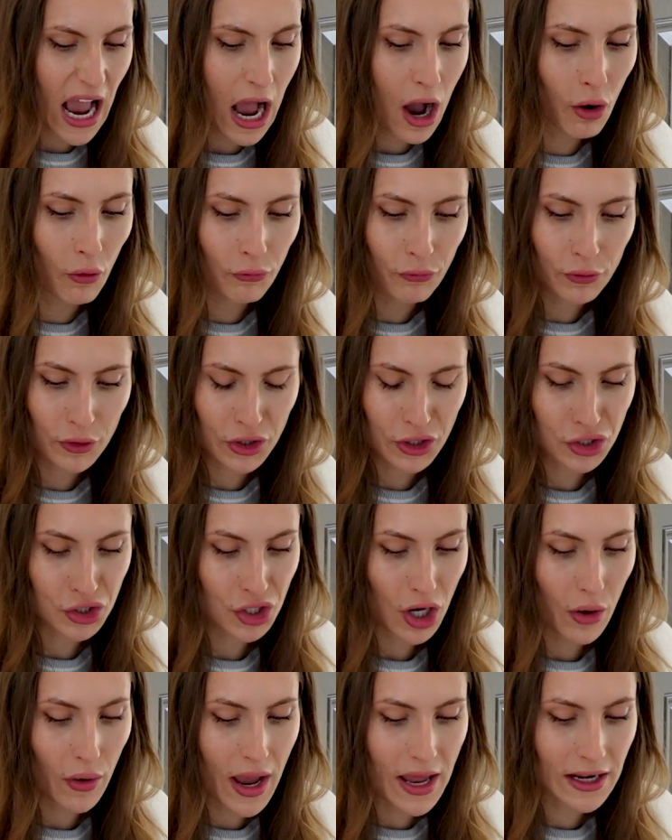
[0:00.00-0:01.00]
out for the
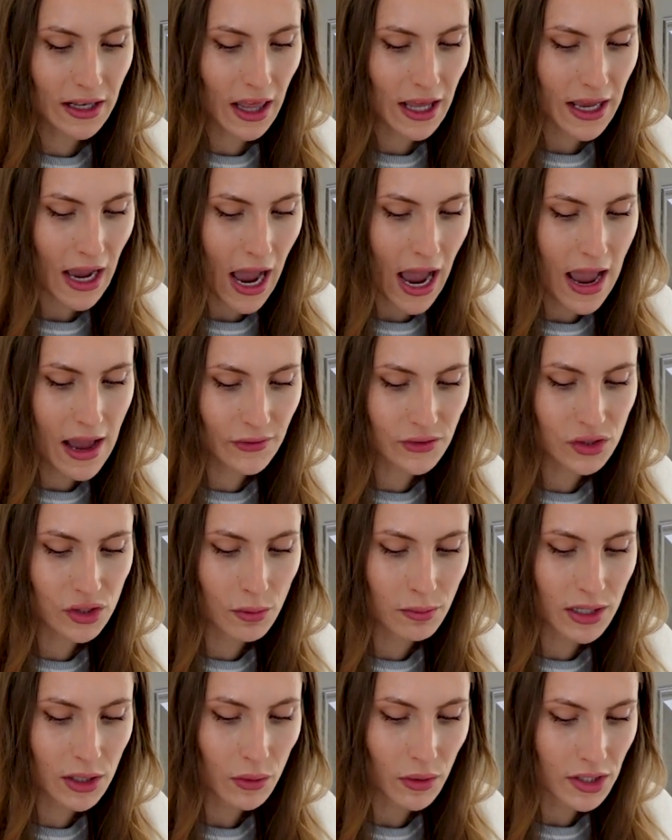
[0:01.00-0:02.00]
show. And like, I have so
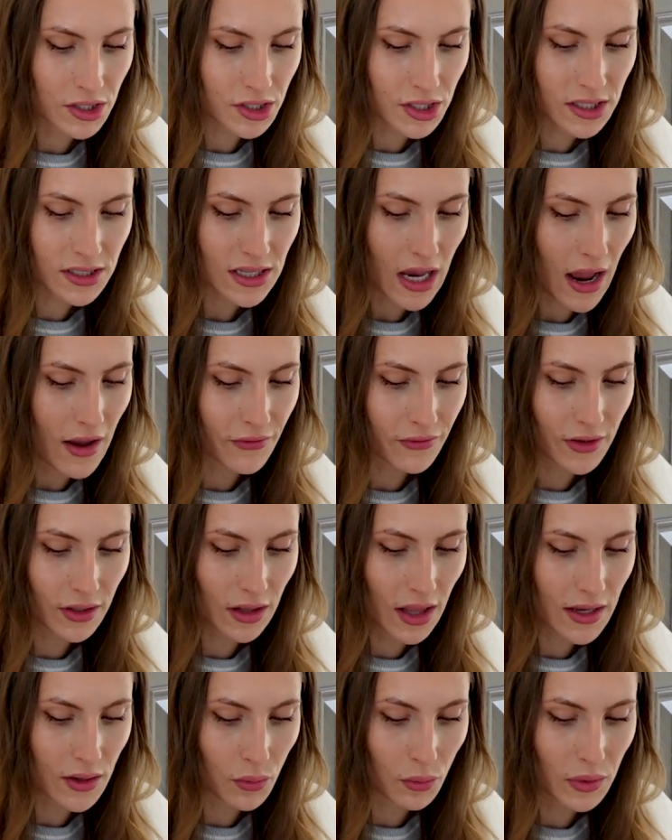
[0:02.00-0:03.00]
many questions. I feel
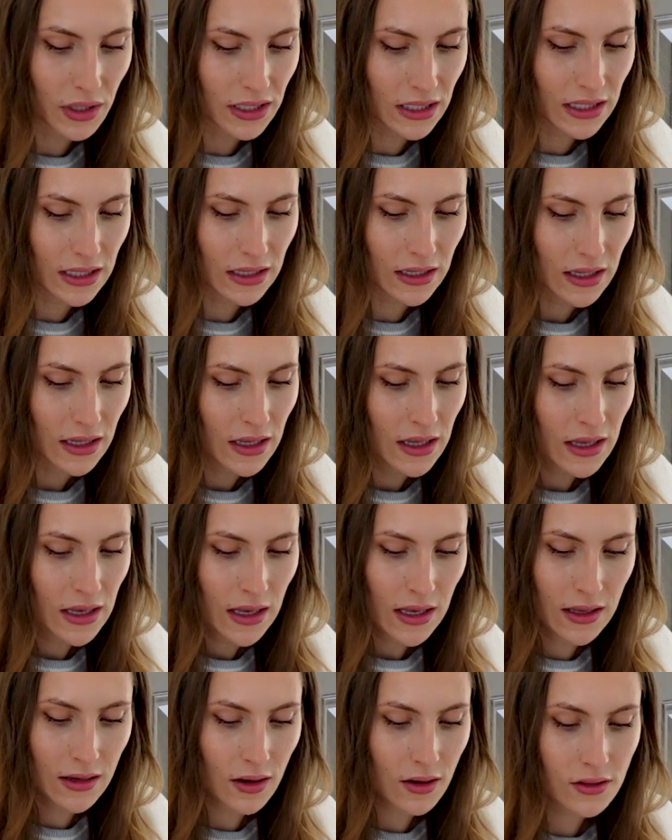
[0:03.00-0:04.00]
like
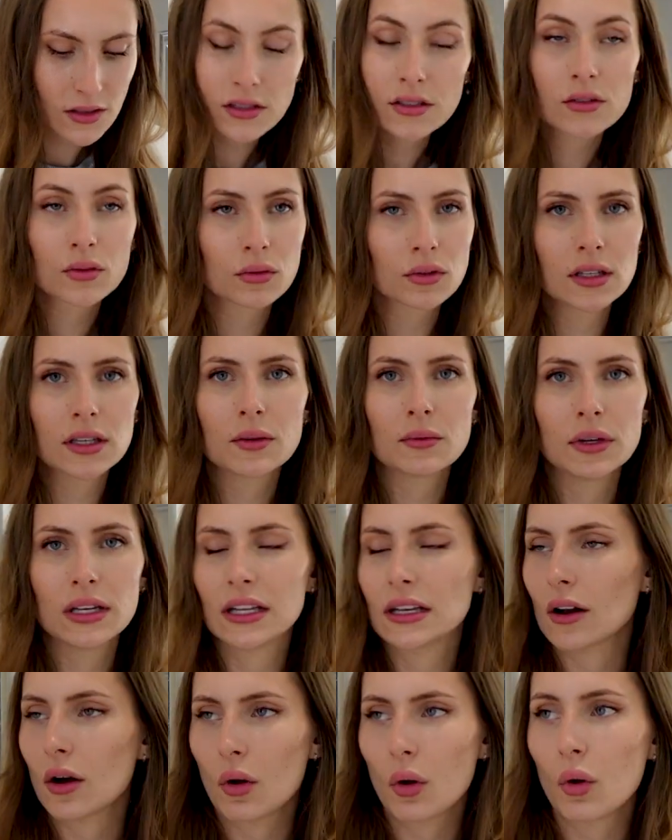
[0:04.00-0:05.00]
in our schooling, we
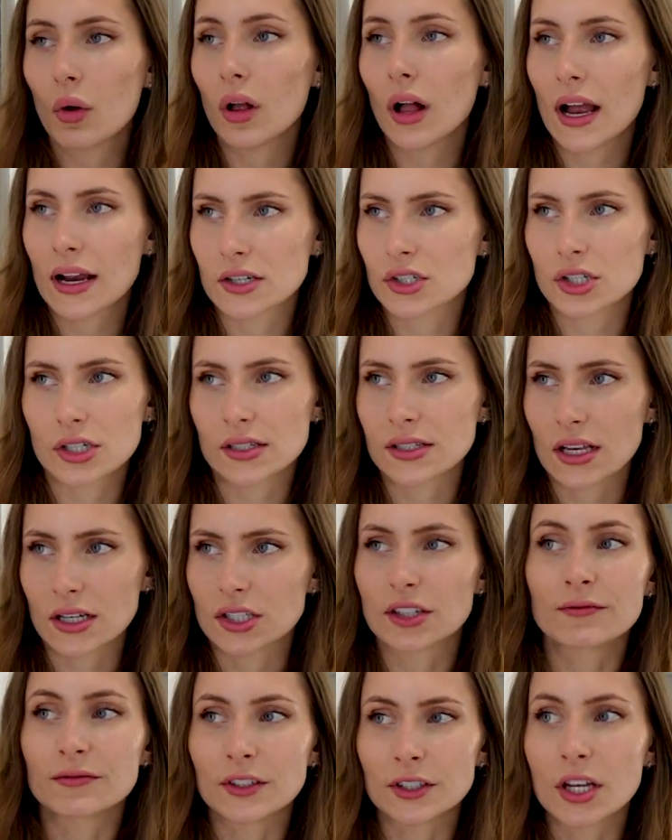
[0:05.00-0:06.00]
need a whole extra
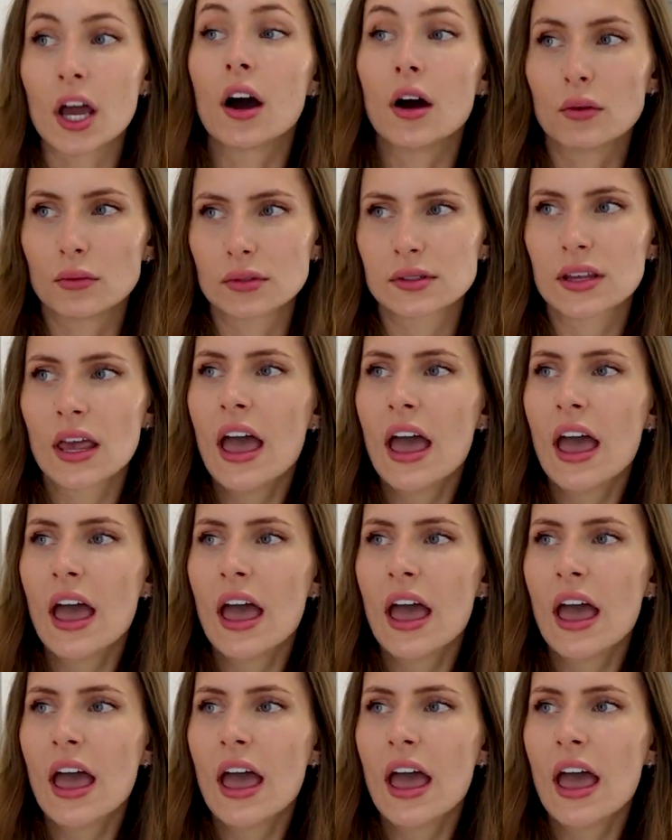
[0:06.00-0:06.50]
section for toes